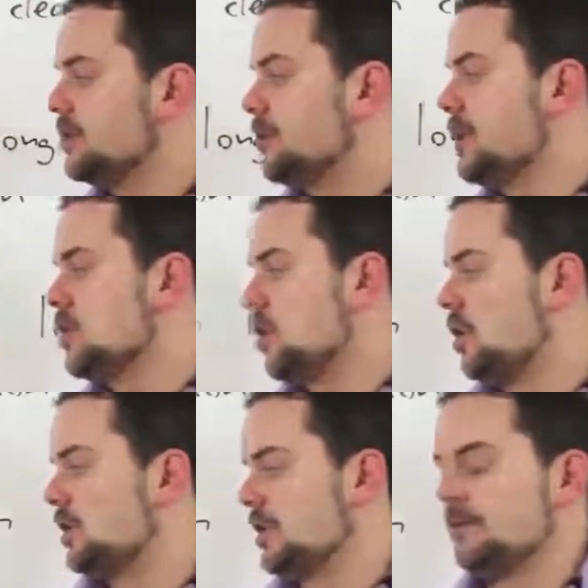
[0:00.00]
and you're
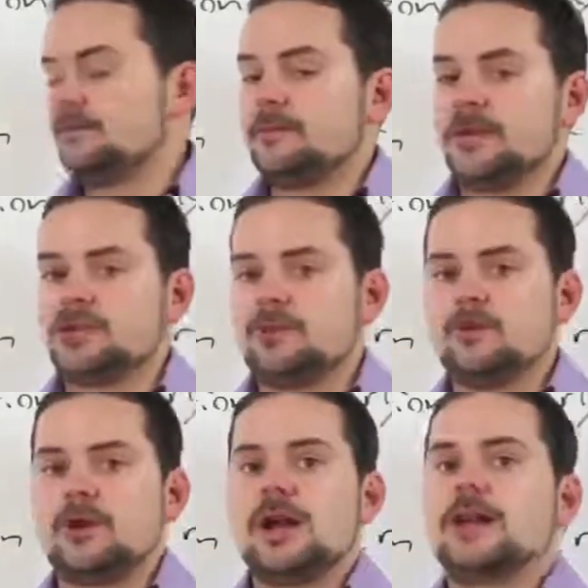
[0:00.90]
recalling
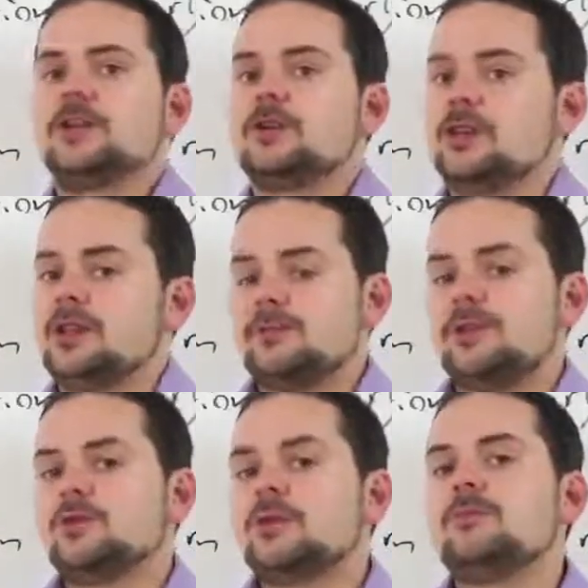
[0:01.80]
information more accurately.
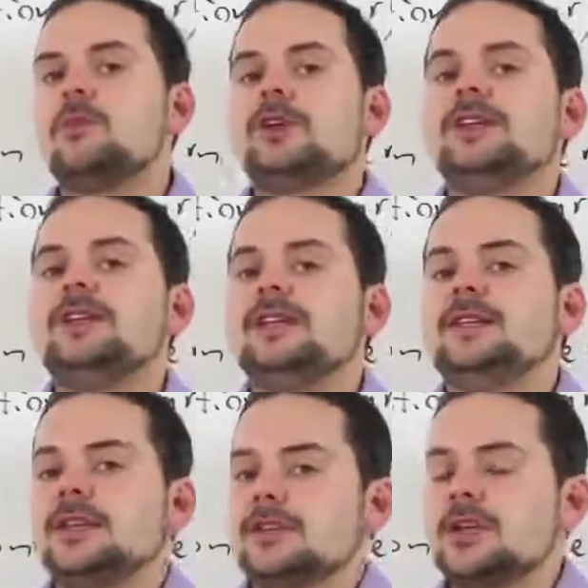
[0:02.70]
That means with more
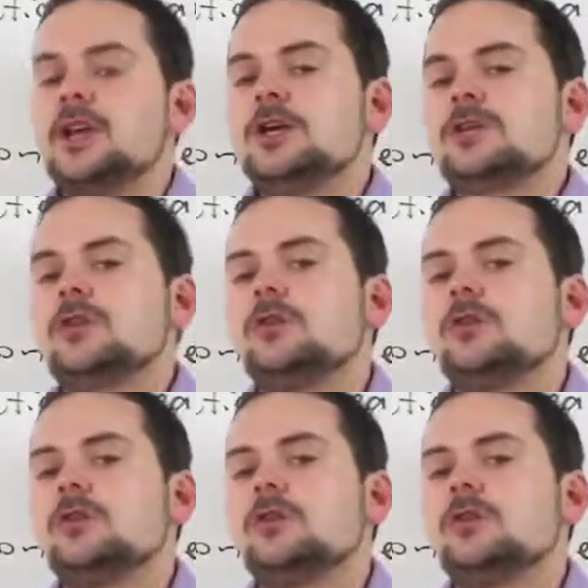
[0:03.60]
details.